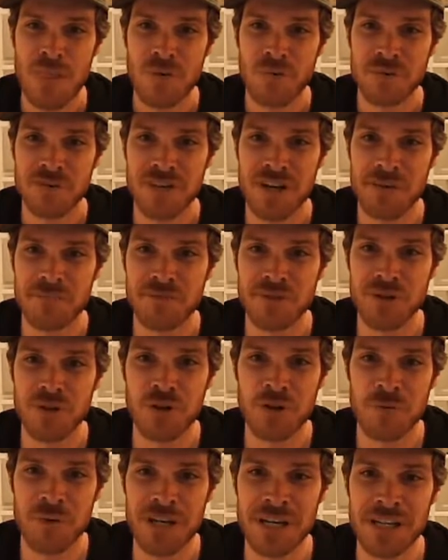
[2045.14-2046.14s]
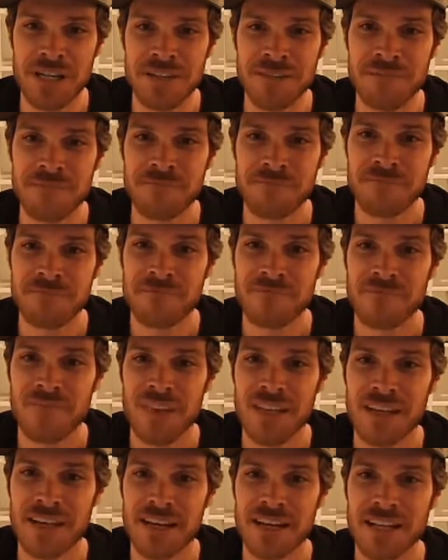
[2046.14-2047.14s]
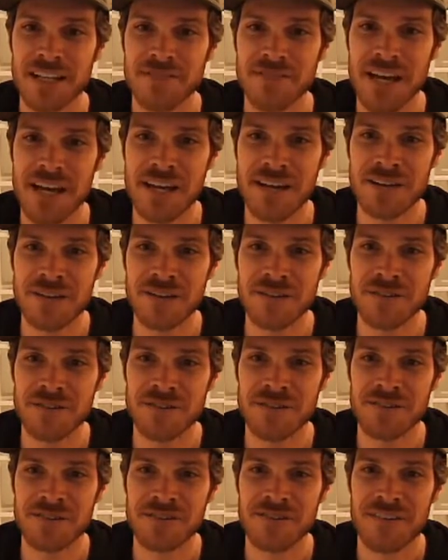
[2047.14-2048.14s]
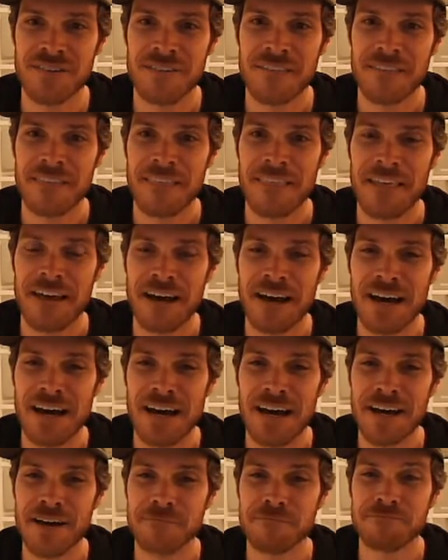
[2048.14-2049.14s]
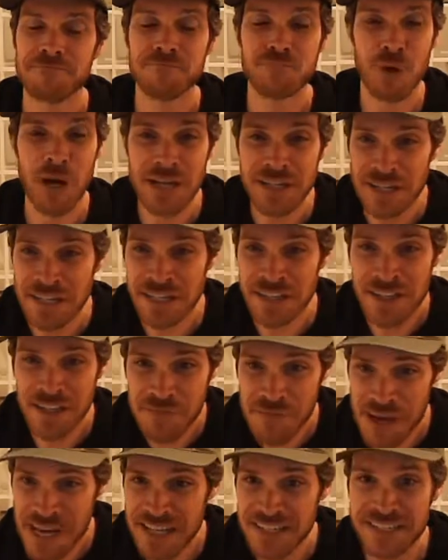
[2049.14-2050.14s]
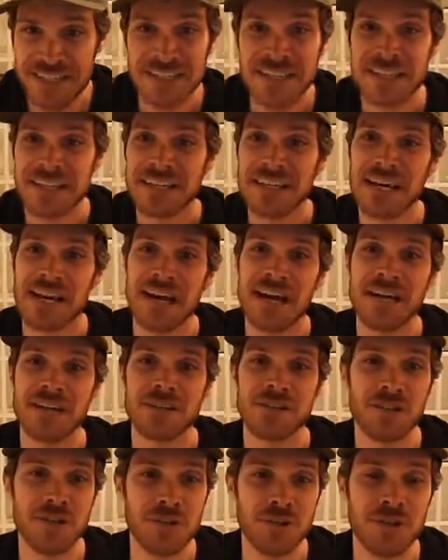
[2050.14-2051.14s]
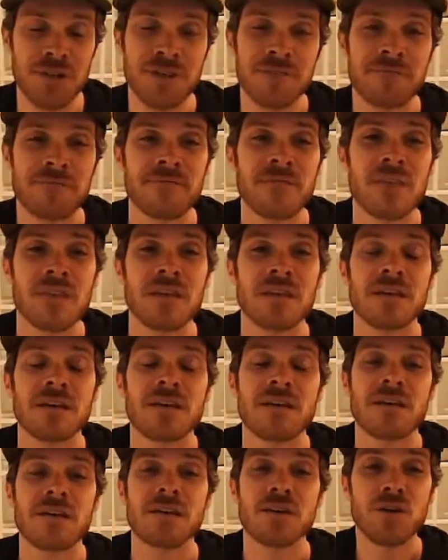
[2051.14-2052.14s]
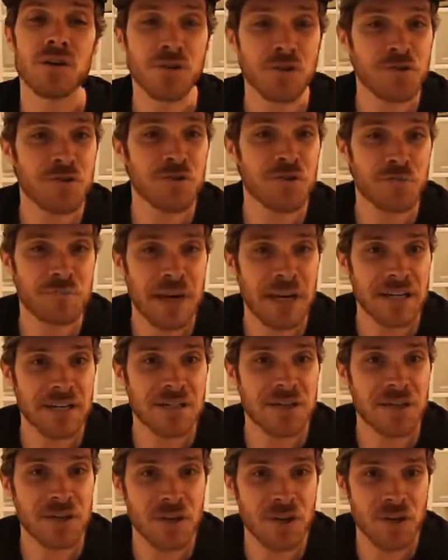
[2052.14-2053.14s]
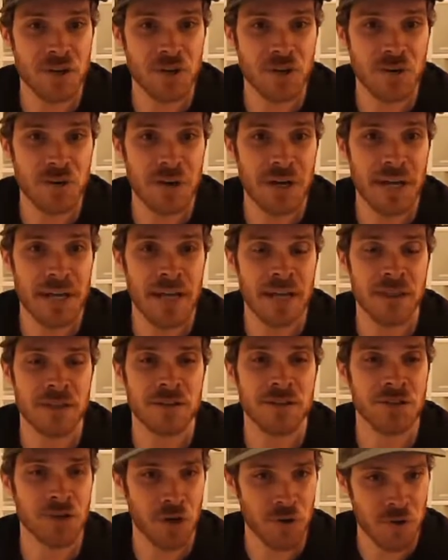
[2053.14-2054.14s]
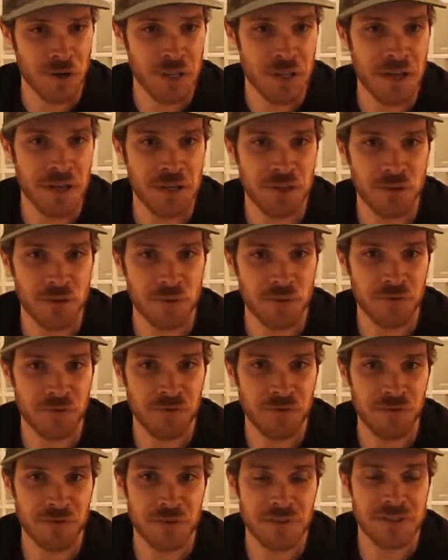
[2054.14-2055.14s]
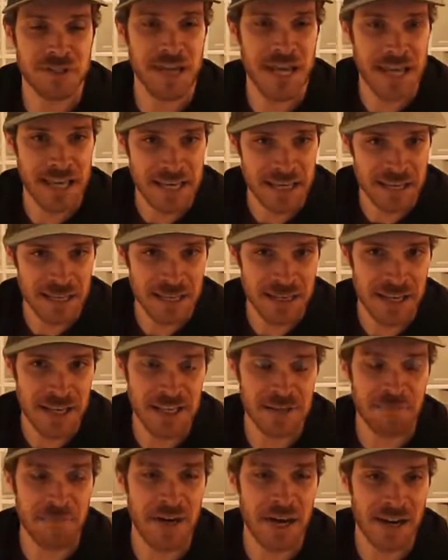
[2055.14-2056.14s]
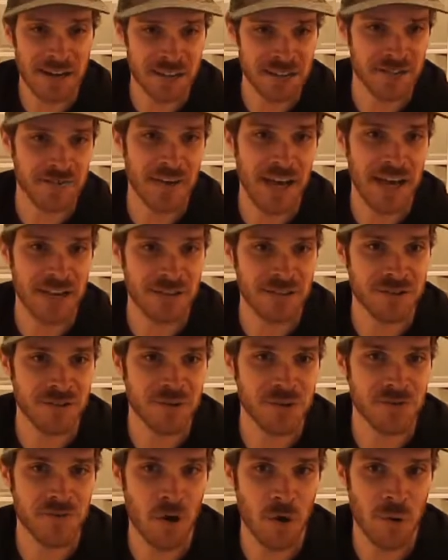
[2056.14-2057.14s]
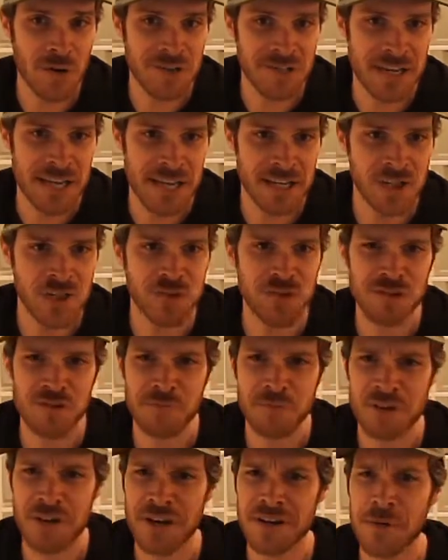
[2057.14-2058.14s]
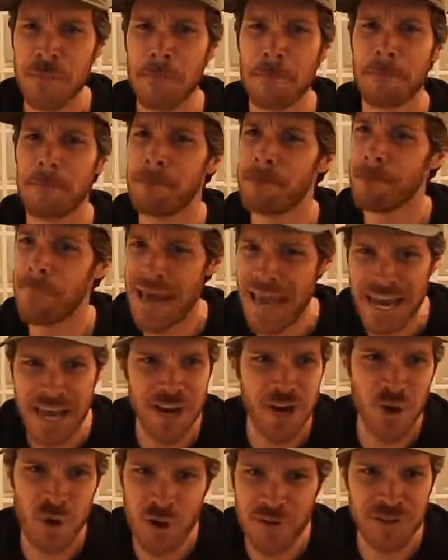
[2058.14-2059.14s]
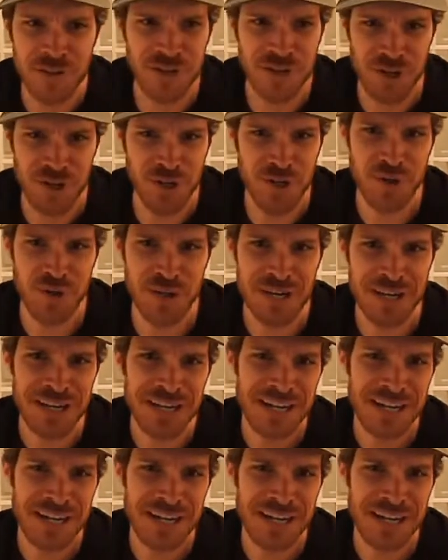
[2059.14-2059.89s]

What's up, Duderman? Elovaters. Brendan Clement. Dude, huge respect to you and the journey that you've taken and the positive attitude you've always had. You just put out a banger of a tune.